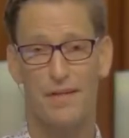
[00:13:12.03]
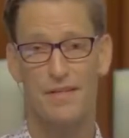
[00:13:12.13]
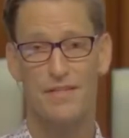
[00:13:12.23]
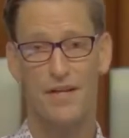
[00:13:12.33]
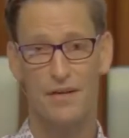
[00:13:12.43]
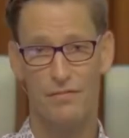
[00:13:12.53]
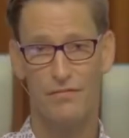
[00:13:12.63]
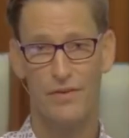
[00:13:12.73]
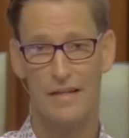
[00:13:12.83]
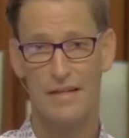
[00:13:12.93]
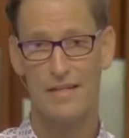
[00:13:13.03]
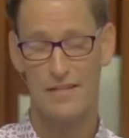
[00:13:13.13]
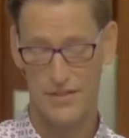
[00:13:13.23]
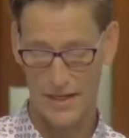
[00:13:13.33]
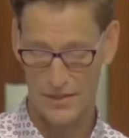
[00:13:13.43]
self
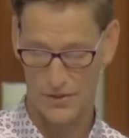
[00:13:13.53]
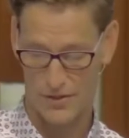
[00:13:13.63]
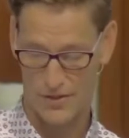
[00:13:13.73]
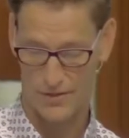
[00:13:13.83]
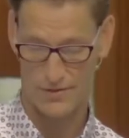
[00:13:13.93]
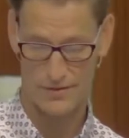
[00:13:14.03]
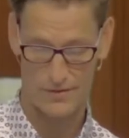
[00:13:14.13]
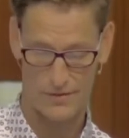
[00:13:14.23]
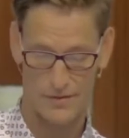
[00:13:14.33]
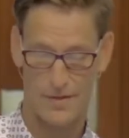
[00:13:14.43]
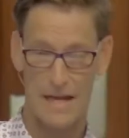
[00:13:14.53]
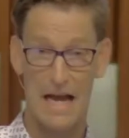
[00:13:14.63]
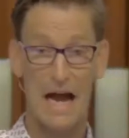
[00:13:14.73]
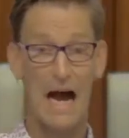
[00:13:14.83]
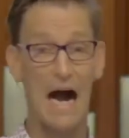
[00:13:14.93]
centered.
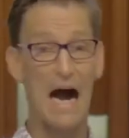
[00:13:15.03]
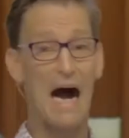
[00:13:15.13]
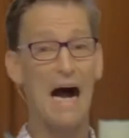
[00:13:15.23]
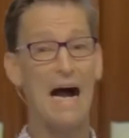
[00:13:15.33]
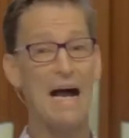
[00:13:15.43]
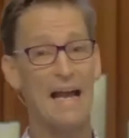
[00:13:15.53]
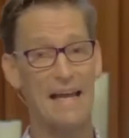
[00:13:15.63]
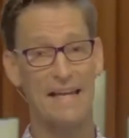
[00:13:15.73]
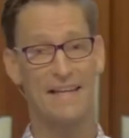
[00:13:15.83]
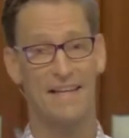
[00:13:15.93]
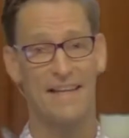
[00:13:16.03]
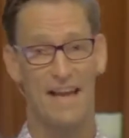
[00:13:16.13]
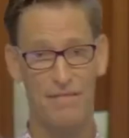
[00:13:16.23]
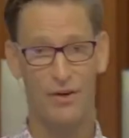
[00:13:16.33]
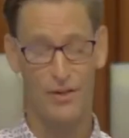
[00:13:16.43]
I
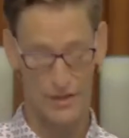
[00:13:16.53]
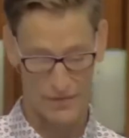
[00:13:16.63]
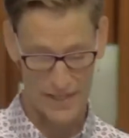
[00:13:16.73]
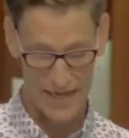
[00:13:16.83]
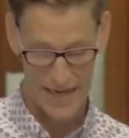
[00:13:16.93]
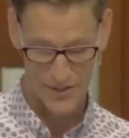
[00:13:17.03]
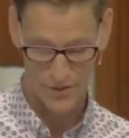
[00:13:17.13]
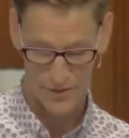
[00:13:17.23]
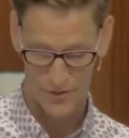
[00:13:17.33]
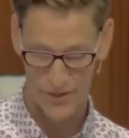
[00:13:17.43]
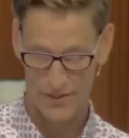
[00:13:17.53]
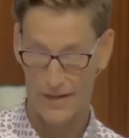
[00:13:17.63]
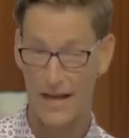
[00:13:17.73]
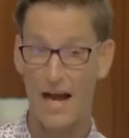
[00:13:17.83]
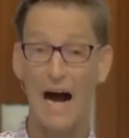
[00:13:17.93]
have all of the answers.
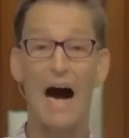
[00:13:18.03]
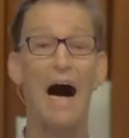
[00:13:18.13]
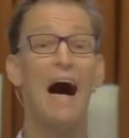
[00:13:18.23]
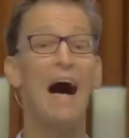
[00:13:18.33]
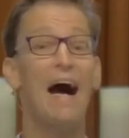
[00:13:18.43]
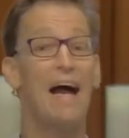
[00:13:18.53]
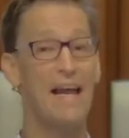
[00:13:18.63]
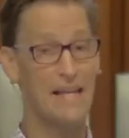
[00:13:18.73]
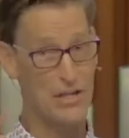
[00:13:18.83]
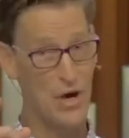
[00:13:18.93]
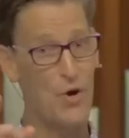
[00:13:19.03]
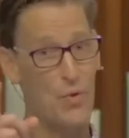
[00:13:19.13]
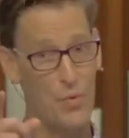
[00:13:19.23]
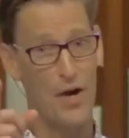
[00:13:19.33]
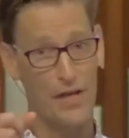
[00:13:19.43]
I know
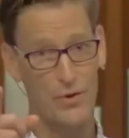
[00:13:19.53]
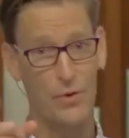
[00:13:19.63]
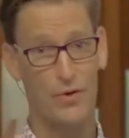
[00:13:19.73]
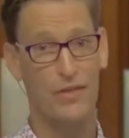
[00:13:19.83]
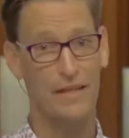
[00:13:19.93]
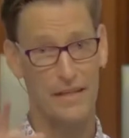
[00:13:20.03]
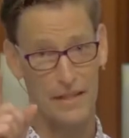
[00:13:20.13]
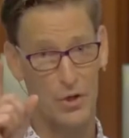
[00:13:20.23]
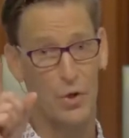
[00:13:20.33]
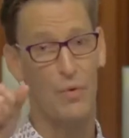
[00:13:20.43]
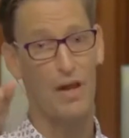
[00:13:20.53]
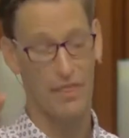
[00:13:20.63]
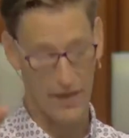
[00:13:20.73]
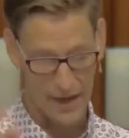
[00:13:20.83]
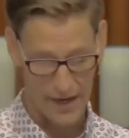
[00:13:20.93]
what you're thinking or what
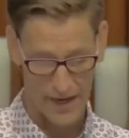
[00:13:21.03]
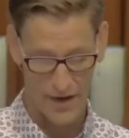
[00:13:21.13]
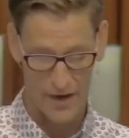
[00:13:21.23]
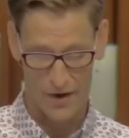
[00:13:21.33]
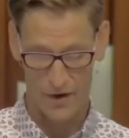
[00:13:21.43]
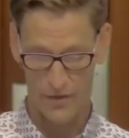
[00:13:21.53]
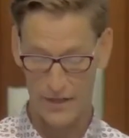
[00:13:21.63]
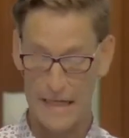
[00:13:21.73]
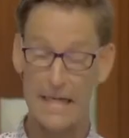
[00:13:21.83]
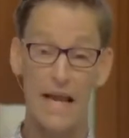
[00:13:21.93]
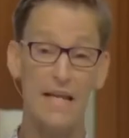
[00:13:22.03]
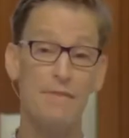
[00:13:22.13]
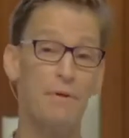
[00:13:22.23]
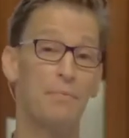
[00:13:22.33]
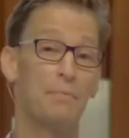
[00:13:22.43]
they are thinking, and
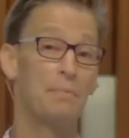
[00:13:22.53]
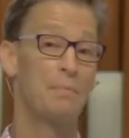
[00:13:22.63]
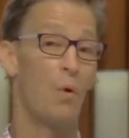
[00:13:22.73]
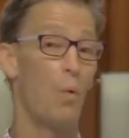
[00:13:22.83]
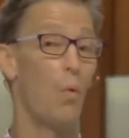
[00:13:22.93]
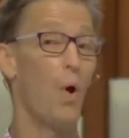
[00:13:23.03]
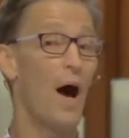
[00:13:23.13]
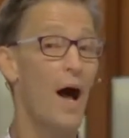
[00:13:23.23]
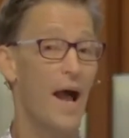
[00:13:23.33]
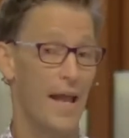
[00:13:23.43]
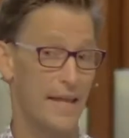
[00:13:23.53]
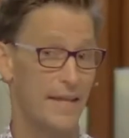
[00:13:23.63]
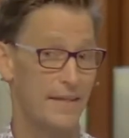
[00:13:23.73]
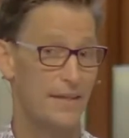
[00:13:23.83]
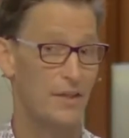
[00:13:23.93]
even why
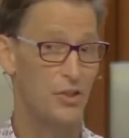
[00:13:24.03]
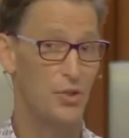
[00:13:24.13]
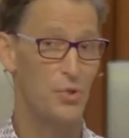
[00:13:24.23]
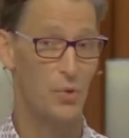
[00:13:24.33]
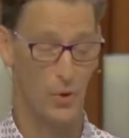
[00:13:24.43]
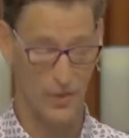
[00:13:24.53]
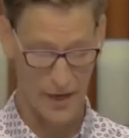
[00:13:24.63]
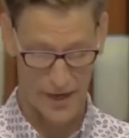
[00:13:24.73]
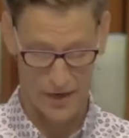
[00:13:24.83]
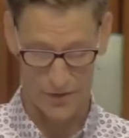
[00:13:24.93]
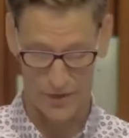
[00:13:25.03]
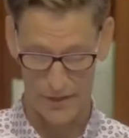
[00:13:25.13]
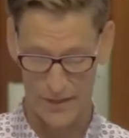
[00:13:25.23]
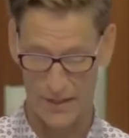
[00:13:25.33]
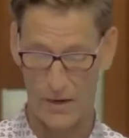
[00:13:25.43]
you or they are
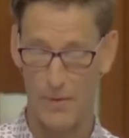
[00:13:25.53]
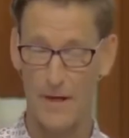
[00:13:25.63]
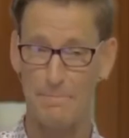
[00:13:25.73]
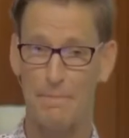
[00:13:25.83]
thinking that way.